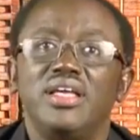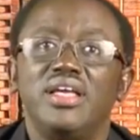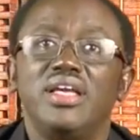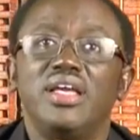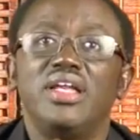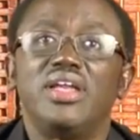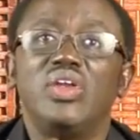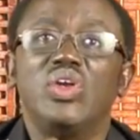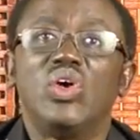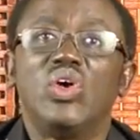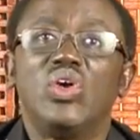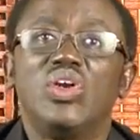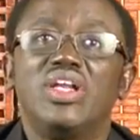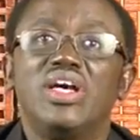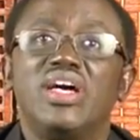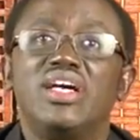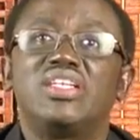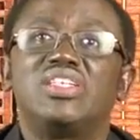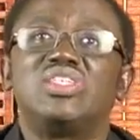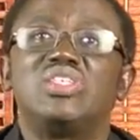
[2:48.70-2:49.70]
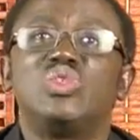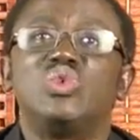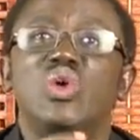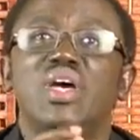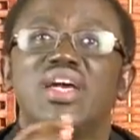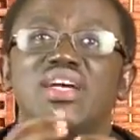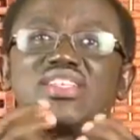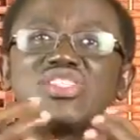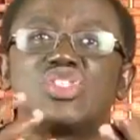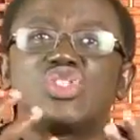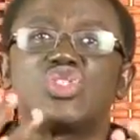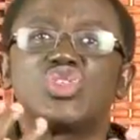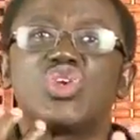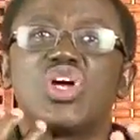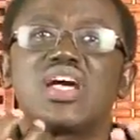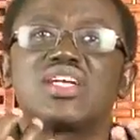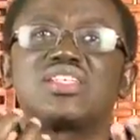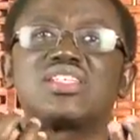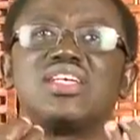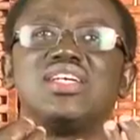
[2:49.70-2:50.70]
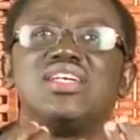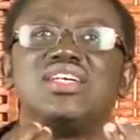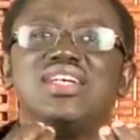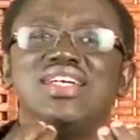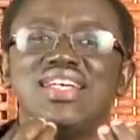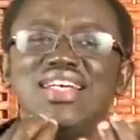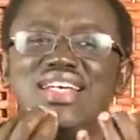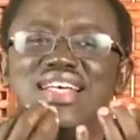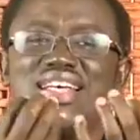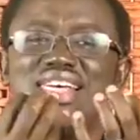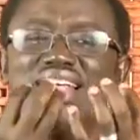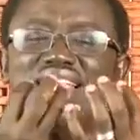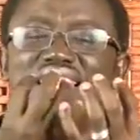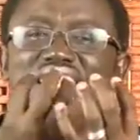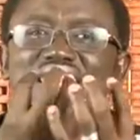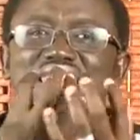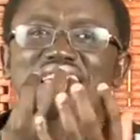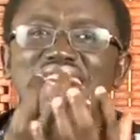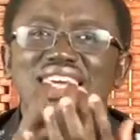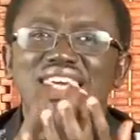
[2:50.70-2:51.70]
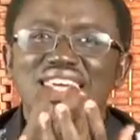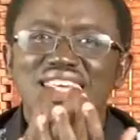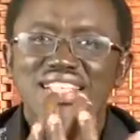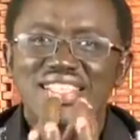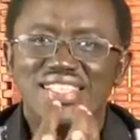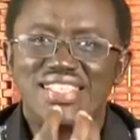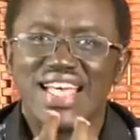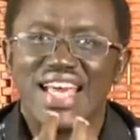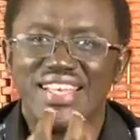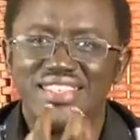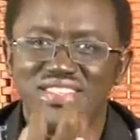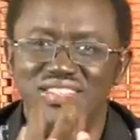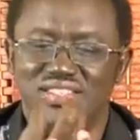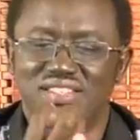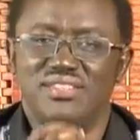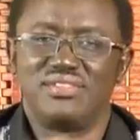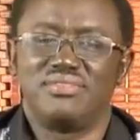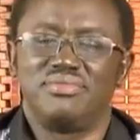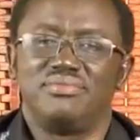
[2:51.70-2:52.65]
in order to extract the insides